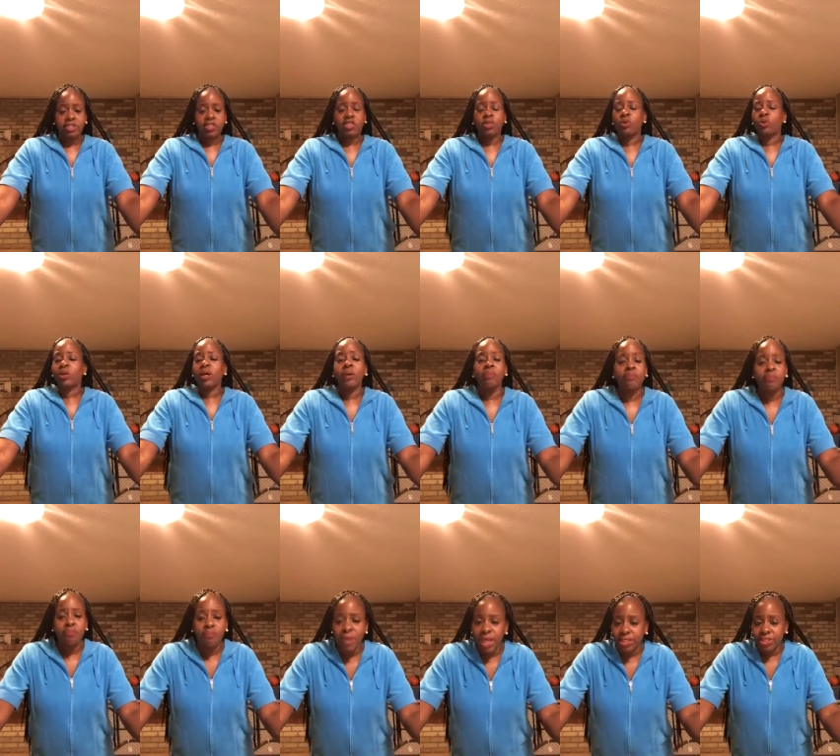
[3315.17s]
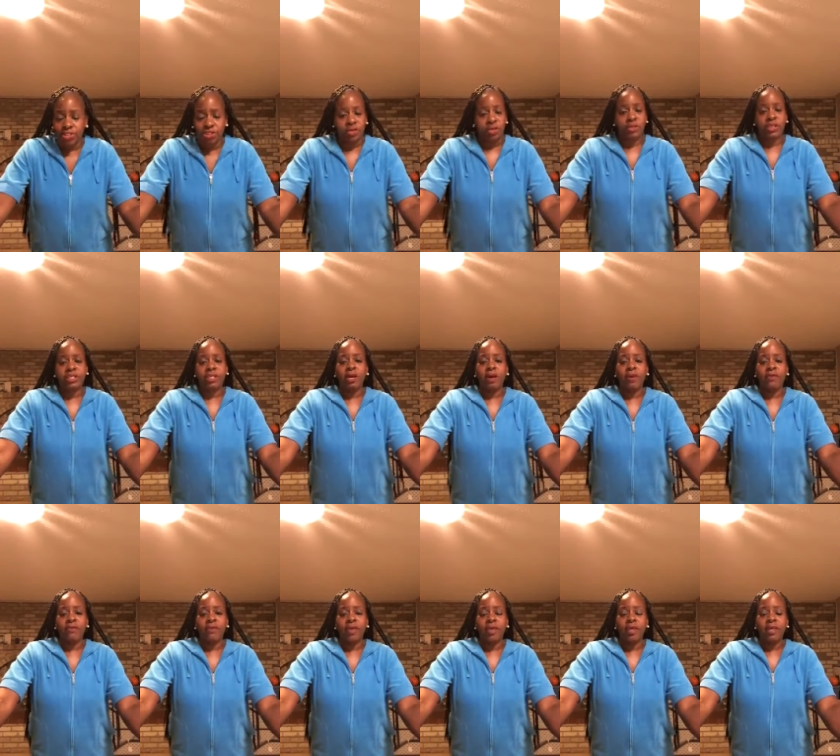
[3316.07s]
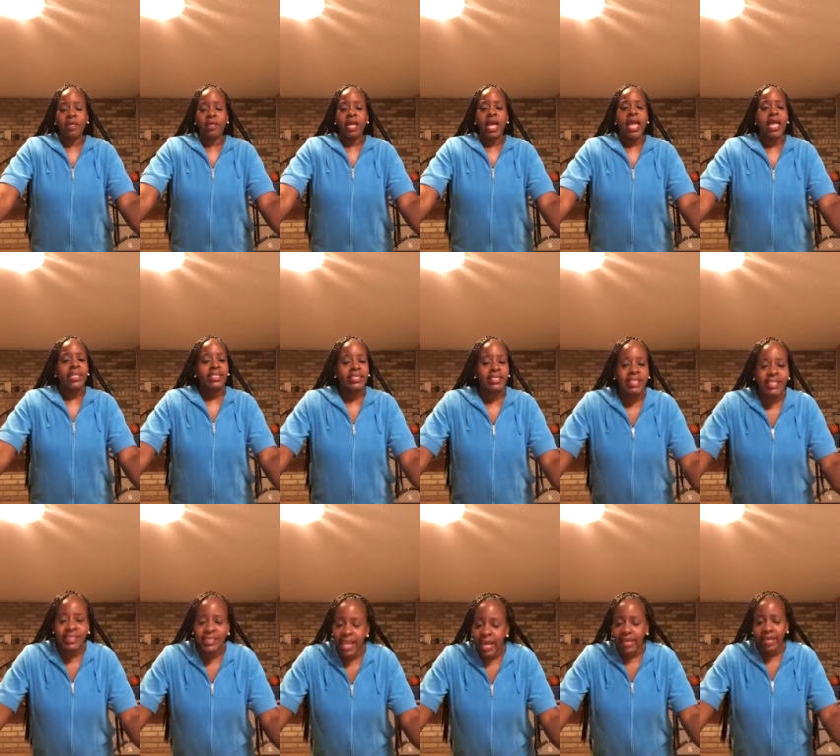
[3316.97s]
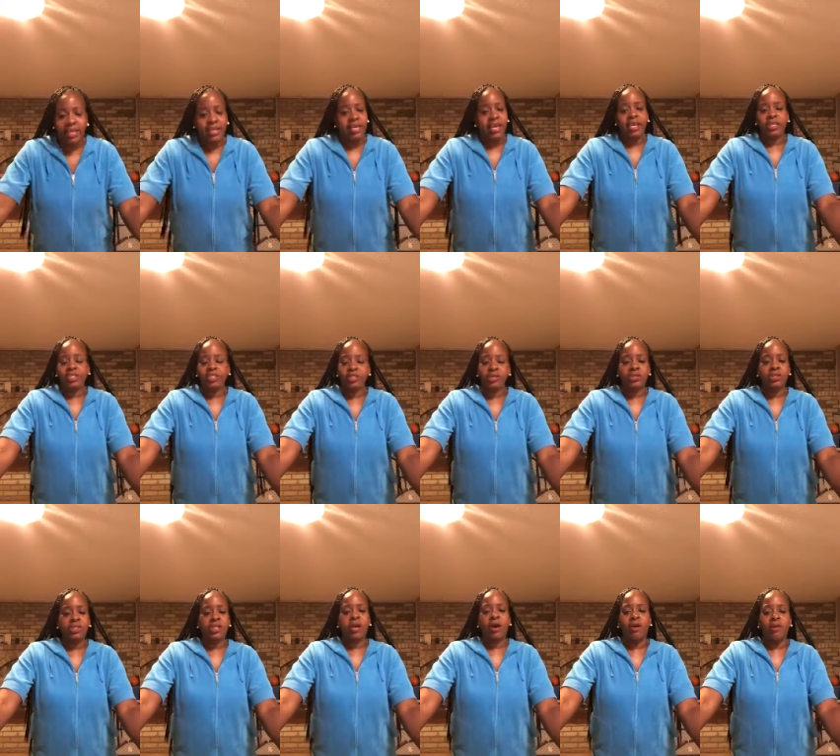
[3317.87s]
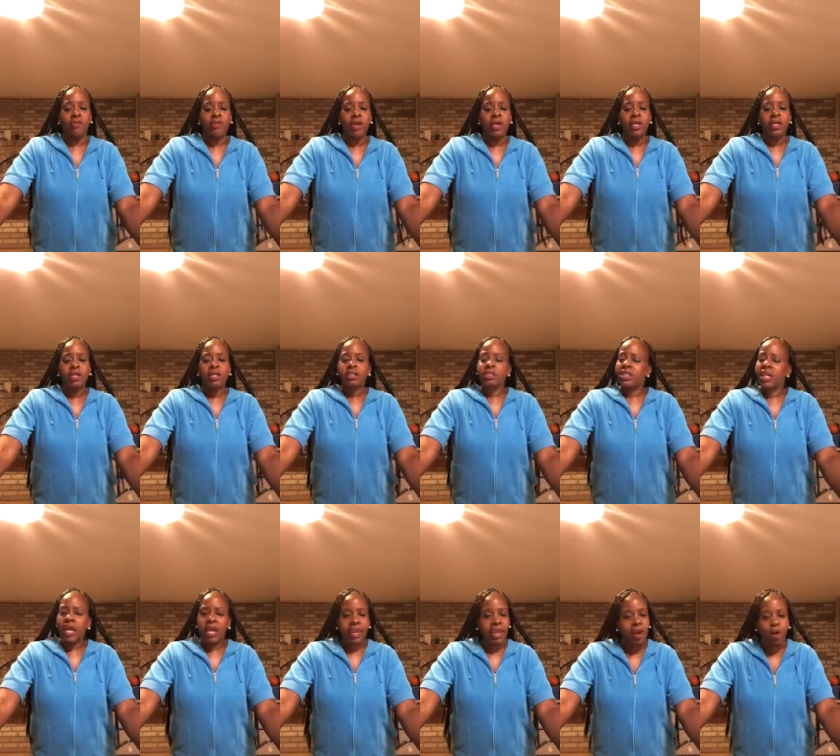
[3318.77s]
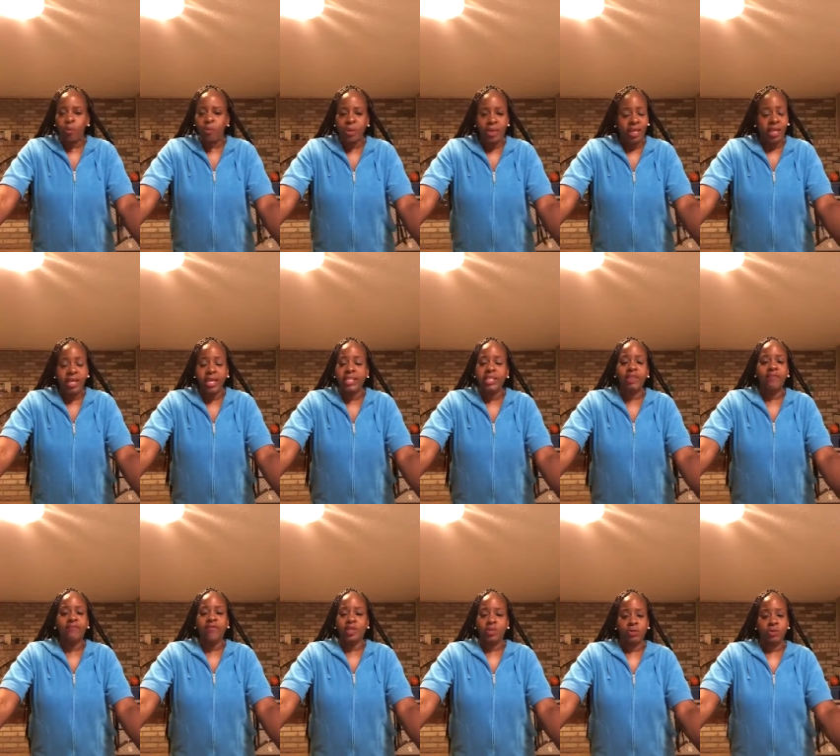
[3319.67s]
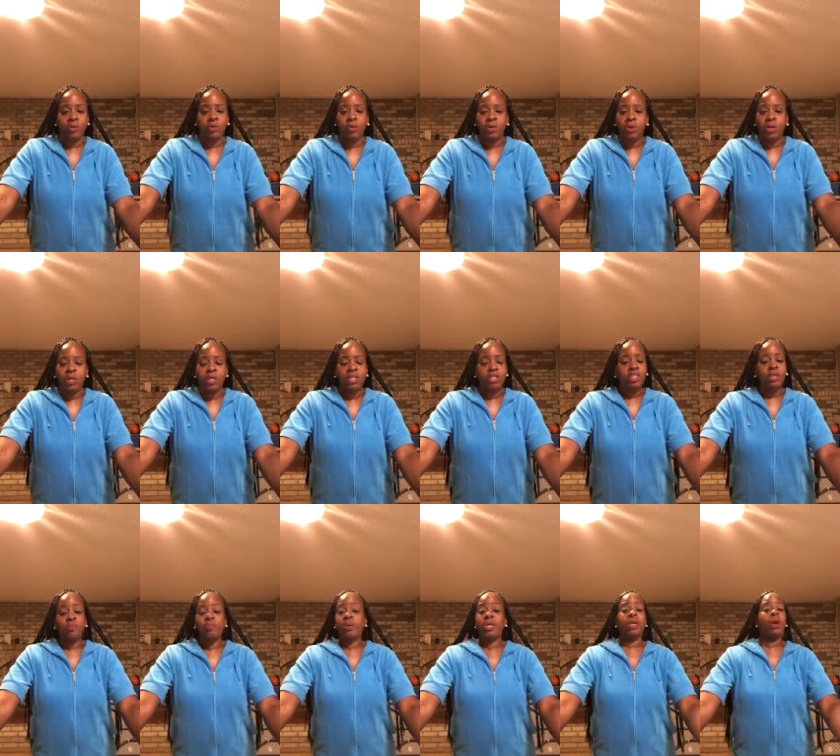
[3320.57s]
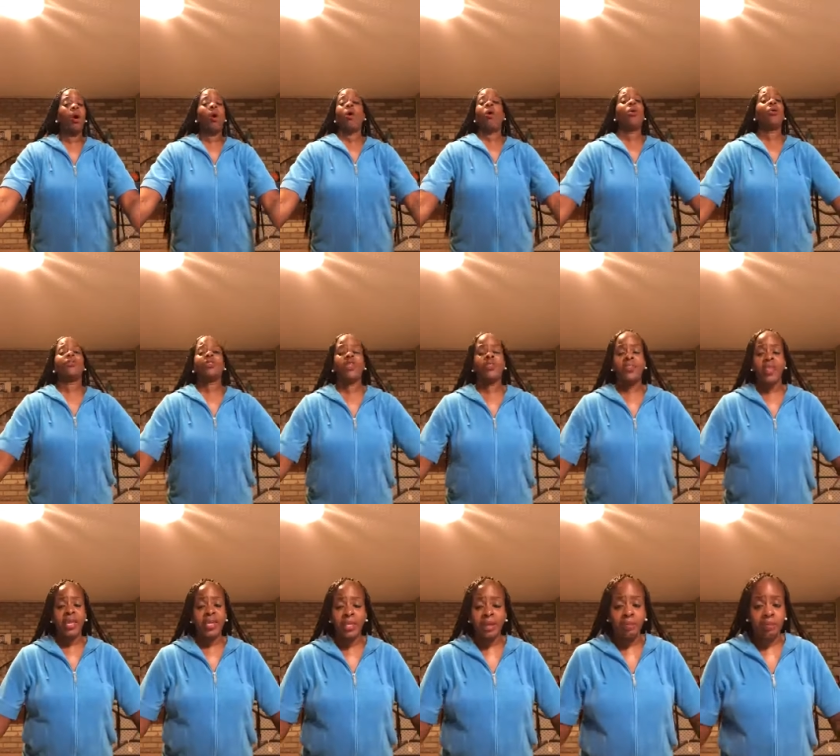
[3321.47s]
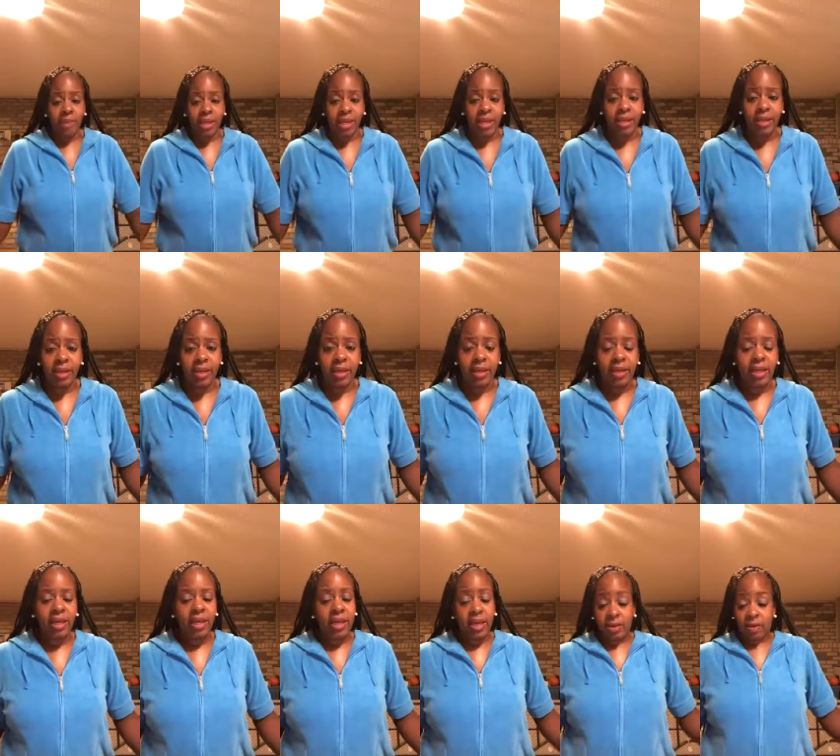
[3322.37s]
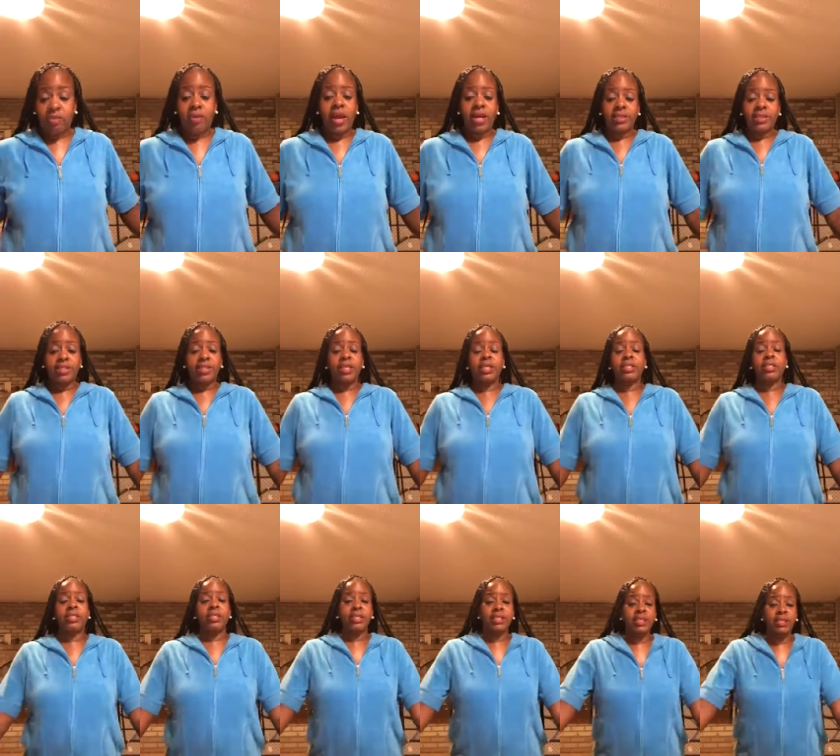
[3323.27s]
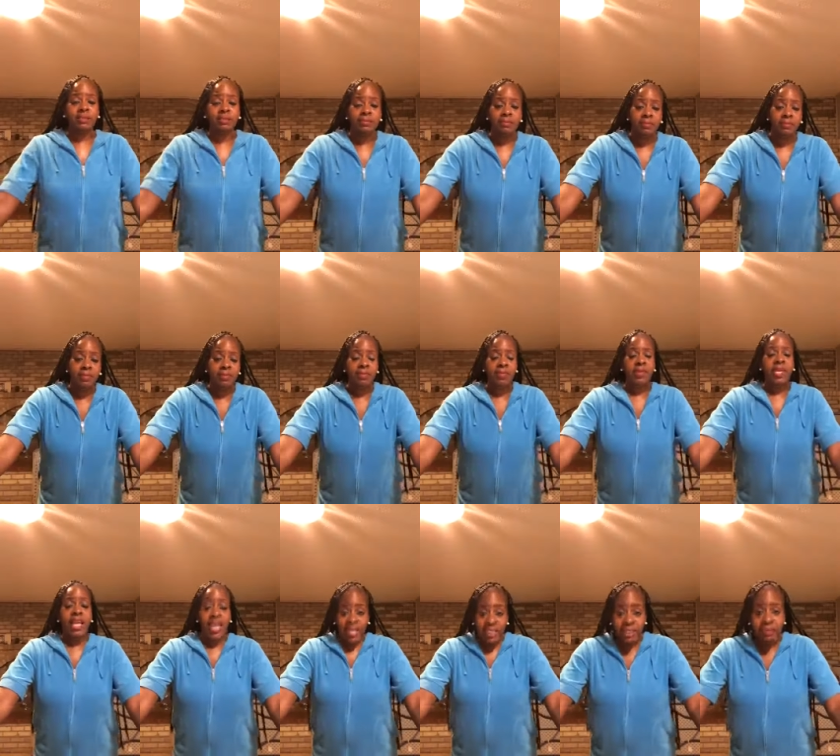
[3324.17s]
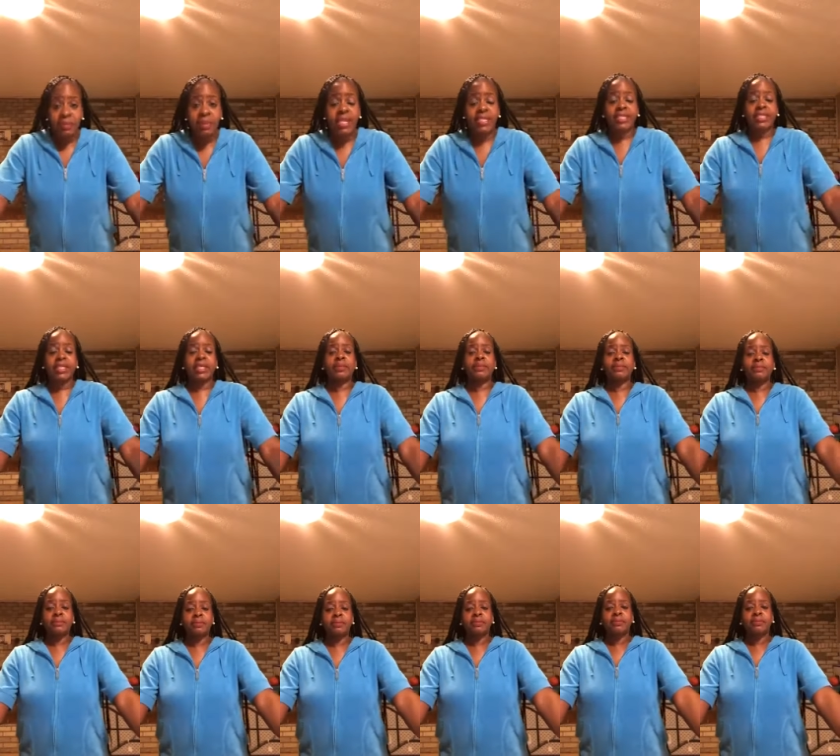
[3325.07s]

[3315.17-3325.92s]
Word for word: to commit yourself and dedicate yourself to helping an individual to be all that they can be in Christ Jesus. It's missing.